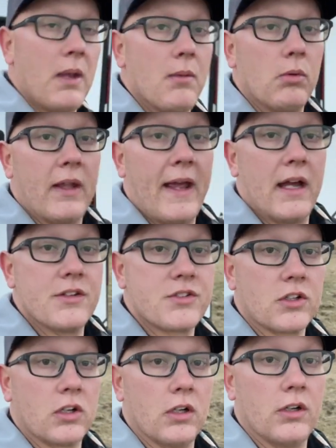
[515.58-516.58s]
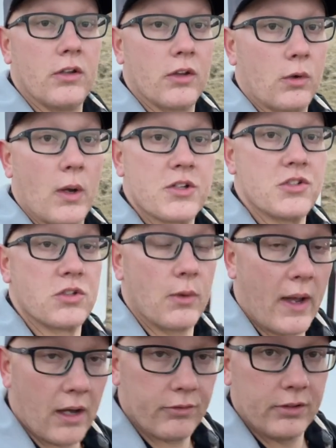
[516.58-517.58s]
able to answer the questions you
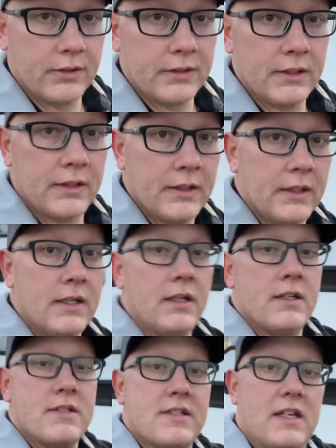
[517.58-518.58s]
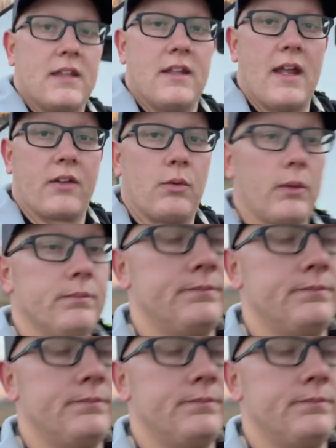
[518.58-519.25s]
have. See you in the next one.